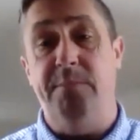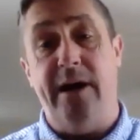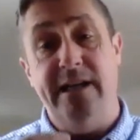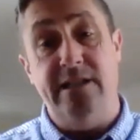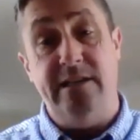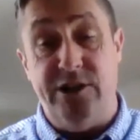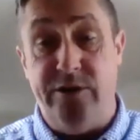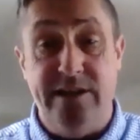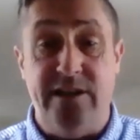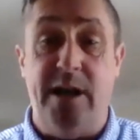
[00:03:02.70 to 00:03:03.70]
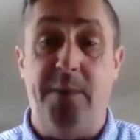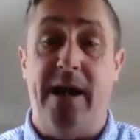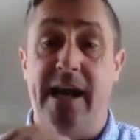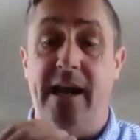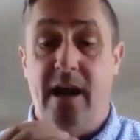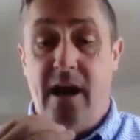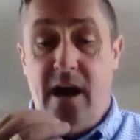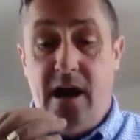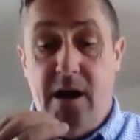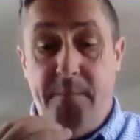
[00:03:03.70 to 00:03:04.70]
pay, statutory sick pay,
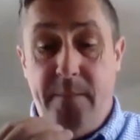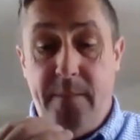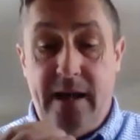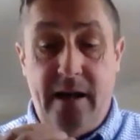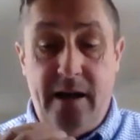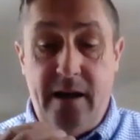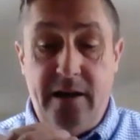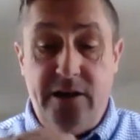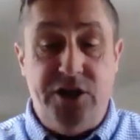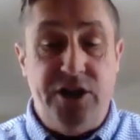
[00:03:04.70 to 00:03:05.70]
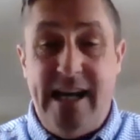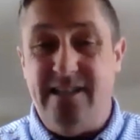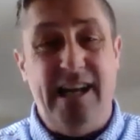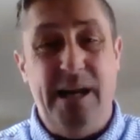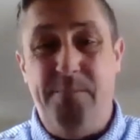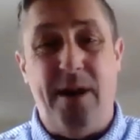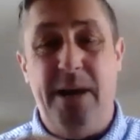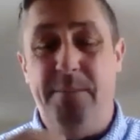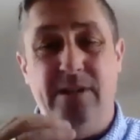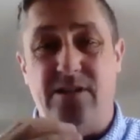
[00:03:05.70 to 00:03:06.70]
share scheme
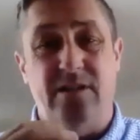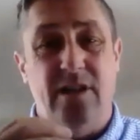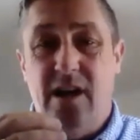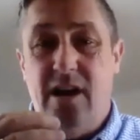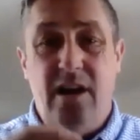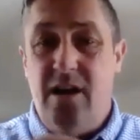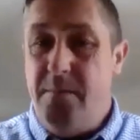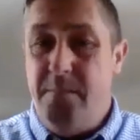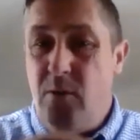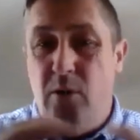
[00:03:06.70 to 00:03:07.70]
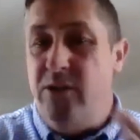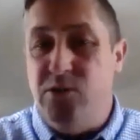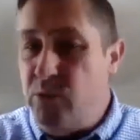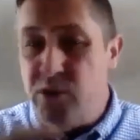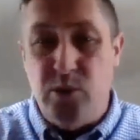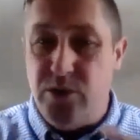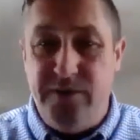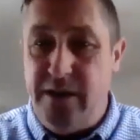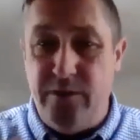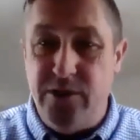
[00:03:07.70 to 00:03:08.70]
payments. There's all sorts
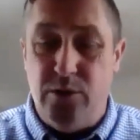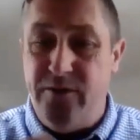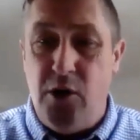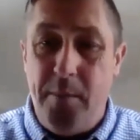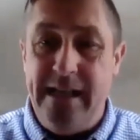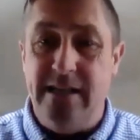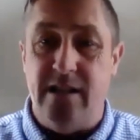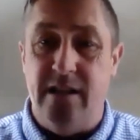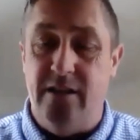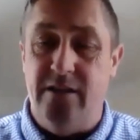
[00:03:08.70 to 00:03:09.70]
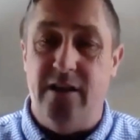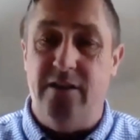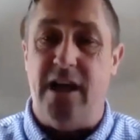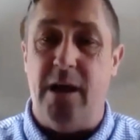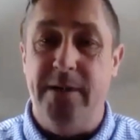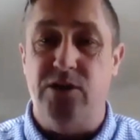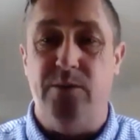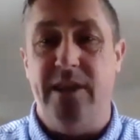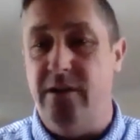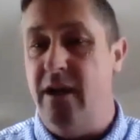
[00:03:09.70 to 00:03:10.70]
of different sort of anomalies that come into
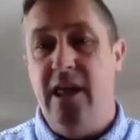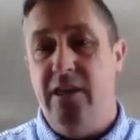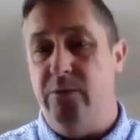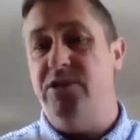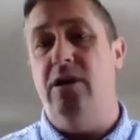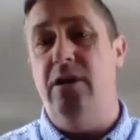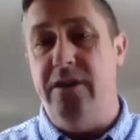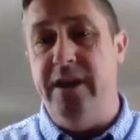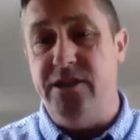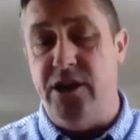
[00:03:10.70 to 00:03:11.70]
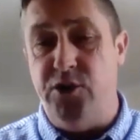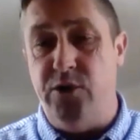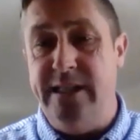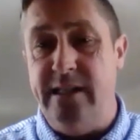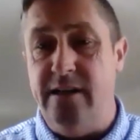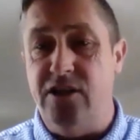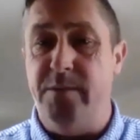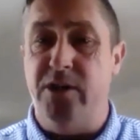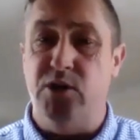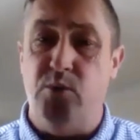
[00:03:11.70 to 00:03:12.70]
it. There are certain things that are treated in a
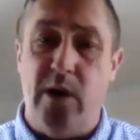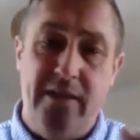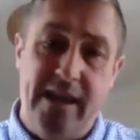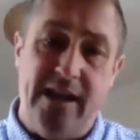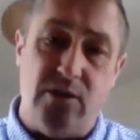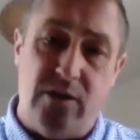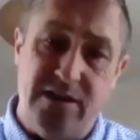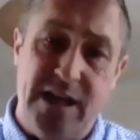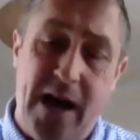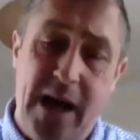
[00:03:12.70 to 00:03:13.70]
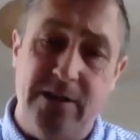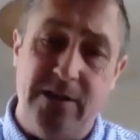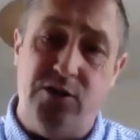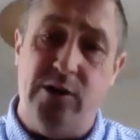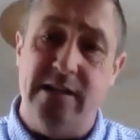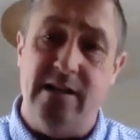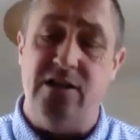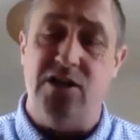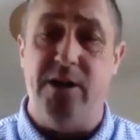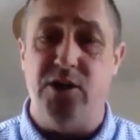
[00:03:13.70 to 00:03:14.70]
special way. The SIC payments are treated in
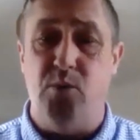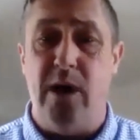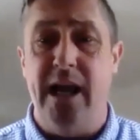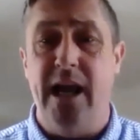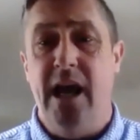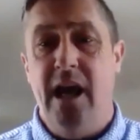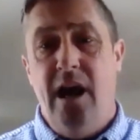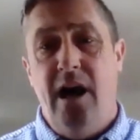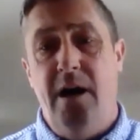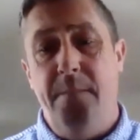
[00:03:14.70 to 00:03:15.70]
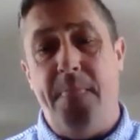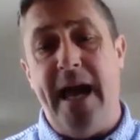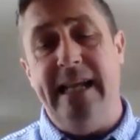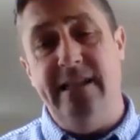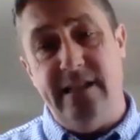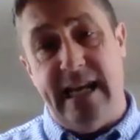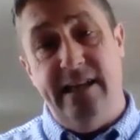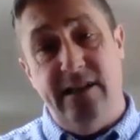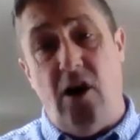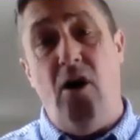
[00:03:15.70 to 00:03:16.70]
a special way.
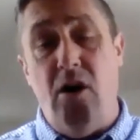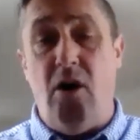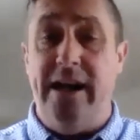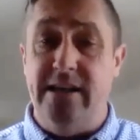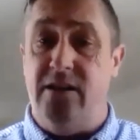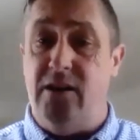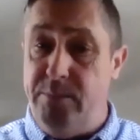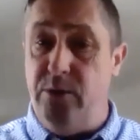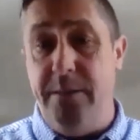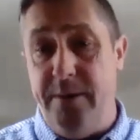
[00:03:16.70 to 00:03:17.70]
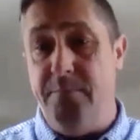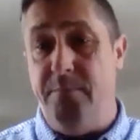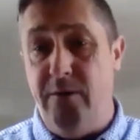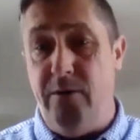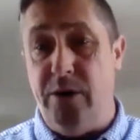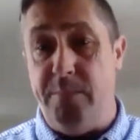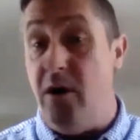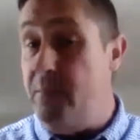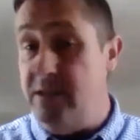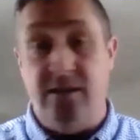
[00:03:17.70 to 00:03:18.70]
And our guys in our bookkeeping and payroll
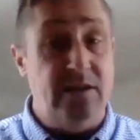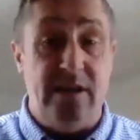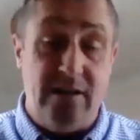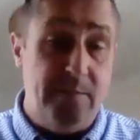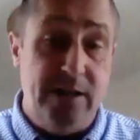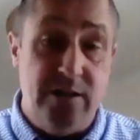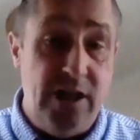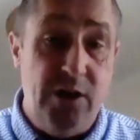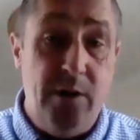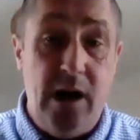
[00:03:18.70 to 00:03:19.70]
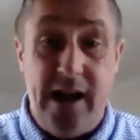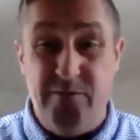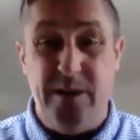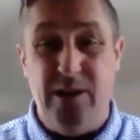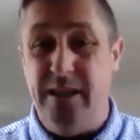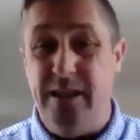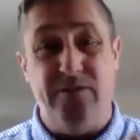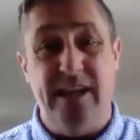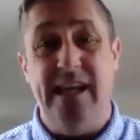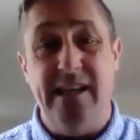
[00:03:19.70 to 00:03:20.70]
departments, as I mentioned to you earlier, have been doing this
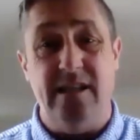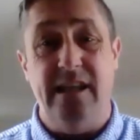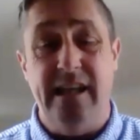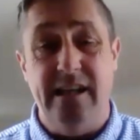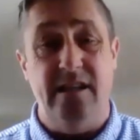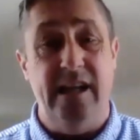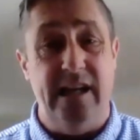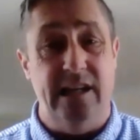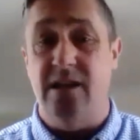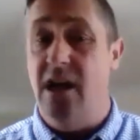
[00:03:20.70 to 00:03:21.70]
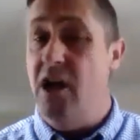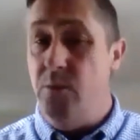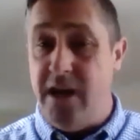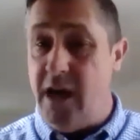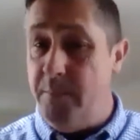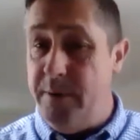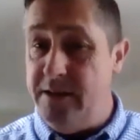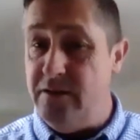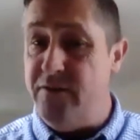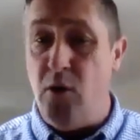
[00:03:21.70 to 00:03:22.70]
for years and years and years with
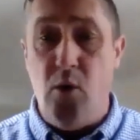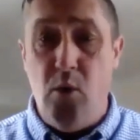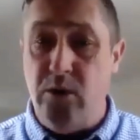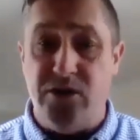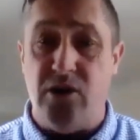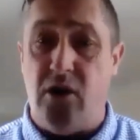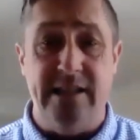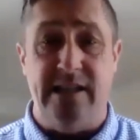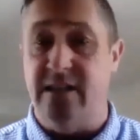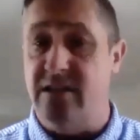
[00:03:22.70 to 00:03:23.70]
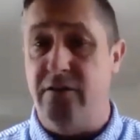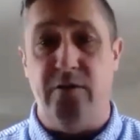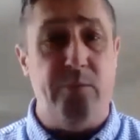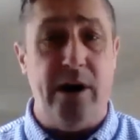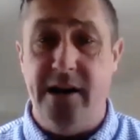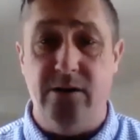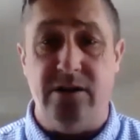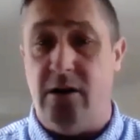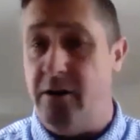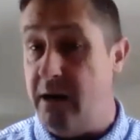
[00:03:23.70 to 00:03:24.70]
companies of all sizes. So from brand new
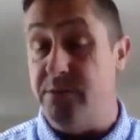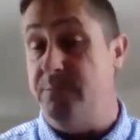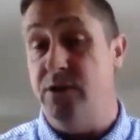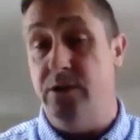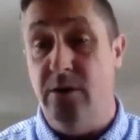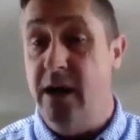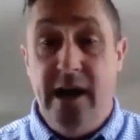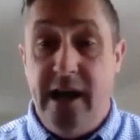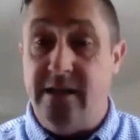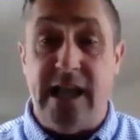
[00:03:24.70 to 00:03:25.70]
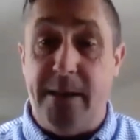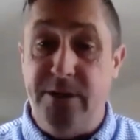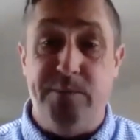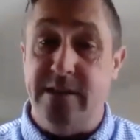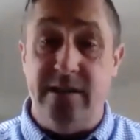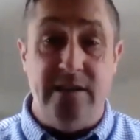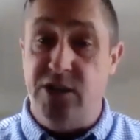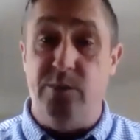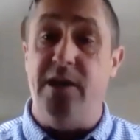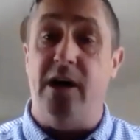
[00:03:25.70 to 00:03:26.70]
startups up to established
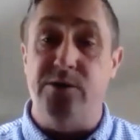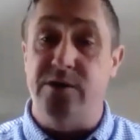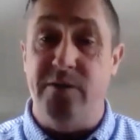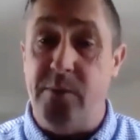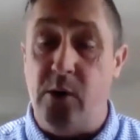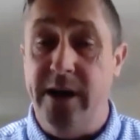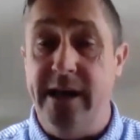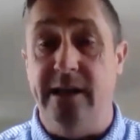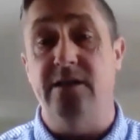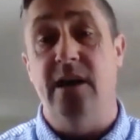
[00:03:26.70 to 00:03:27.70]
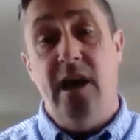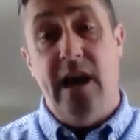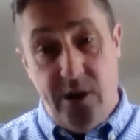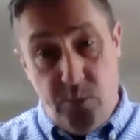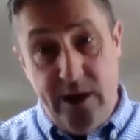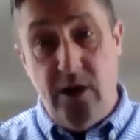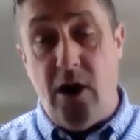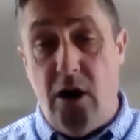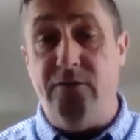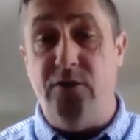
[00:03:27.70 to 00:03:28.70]
businesses with hundreds of employees. And we
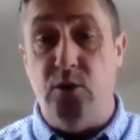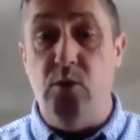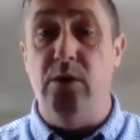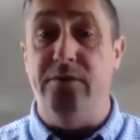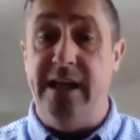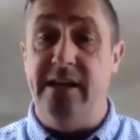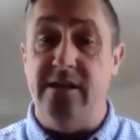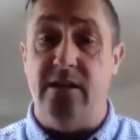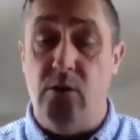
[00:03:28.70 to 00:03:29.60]
look after all of these